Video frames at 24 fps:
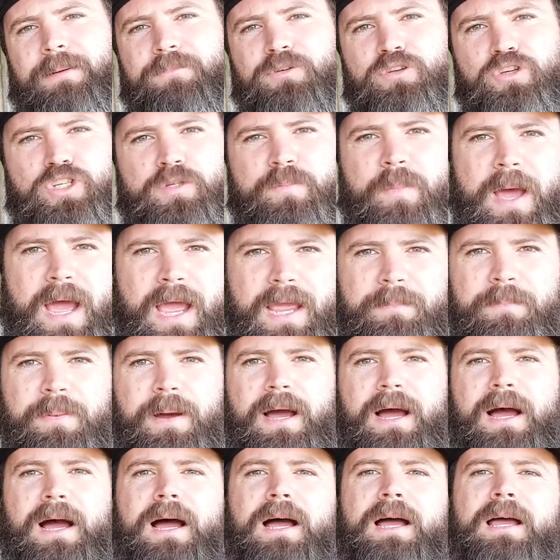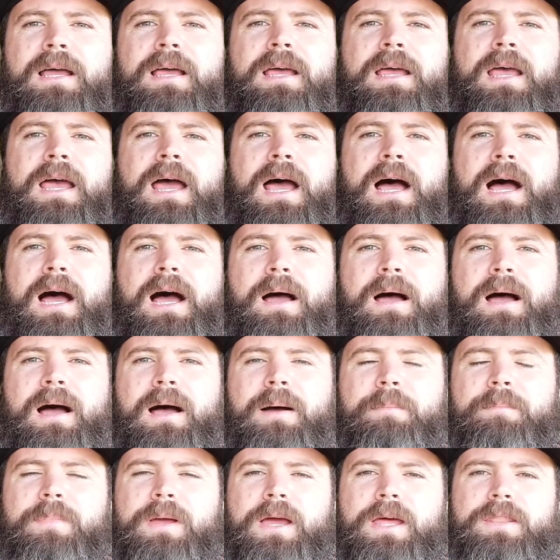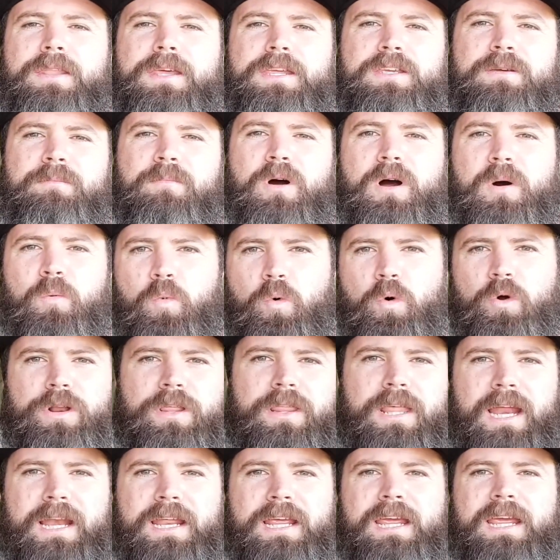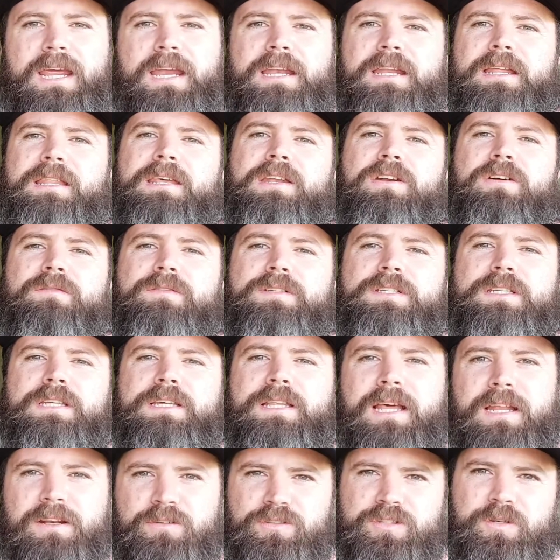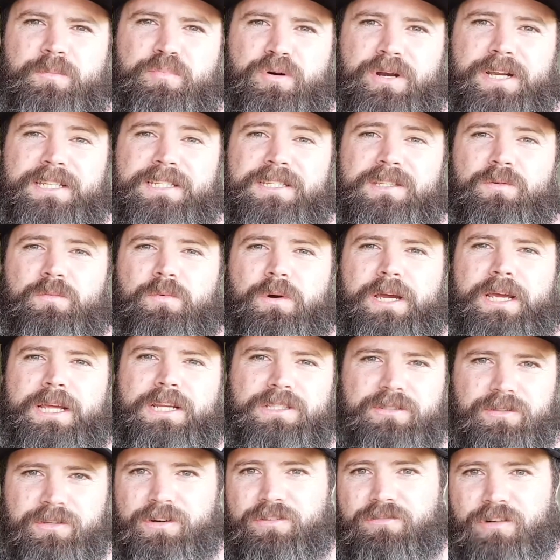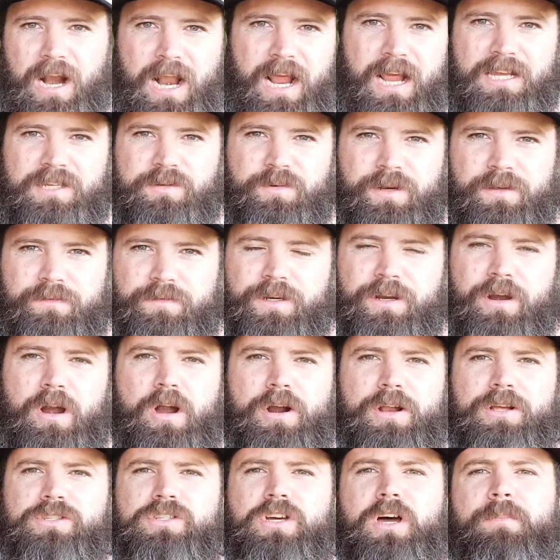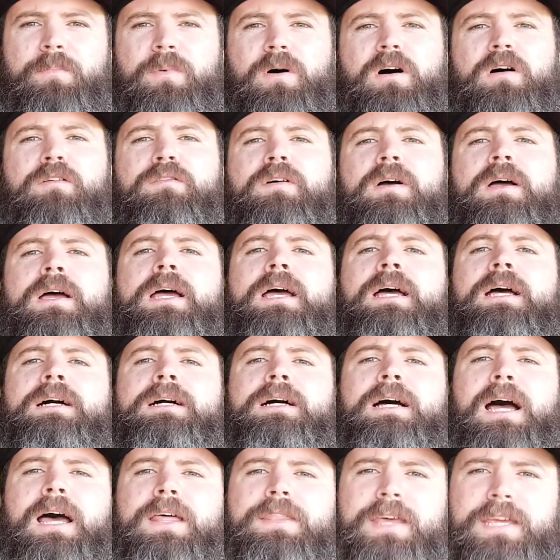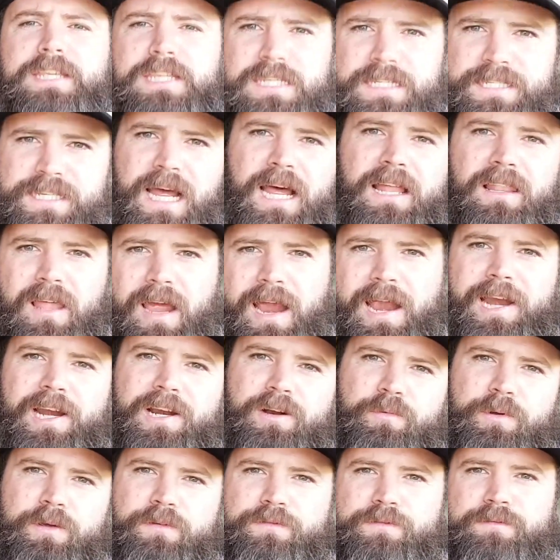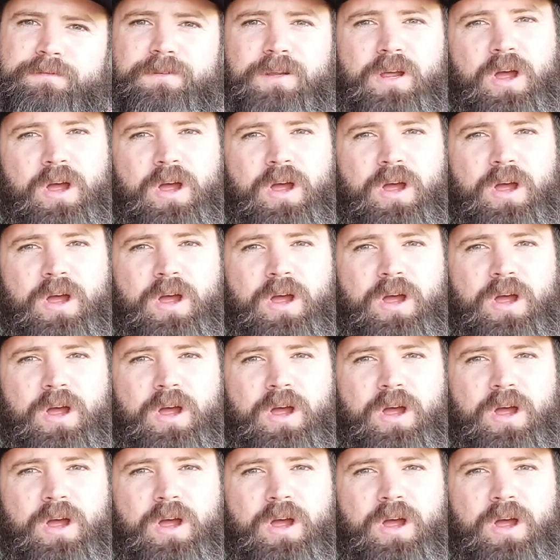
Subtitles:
newspaper, and then you might water that in, and then obviously that'll suppress the weeds or the grass, whatever you're going on top of. And then you start layering it with